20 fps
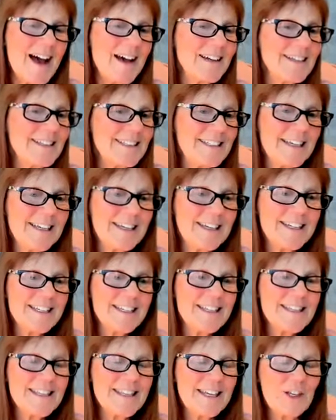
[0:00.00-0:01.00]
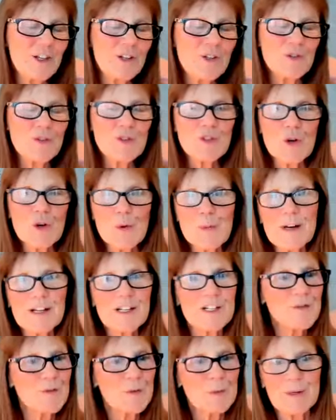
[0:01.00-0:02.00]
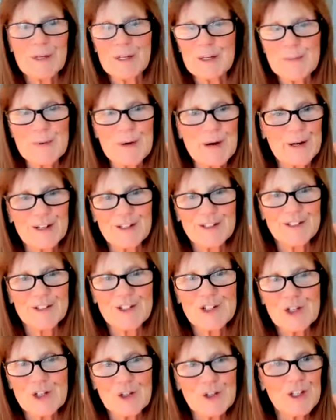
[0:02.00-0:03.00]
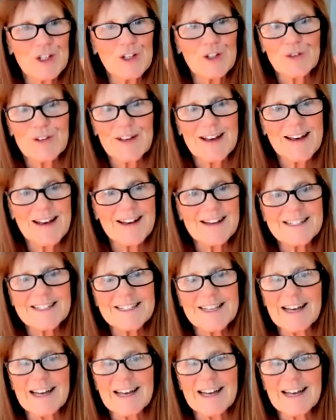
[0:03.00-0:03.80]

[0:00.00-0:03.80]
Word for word: Again, thank you so much for being a part of this journey, you guys.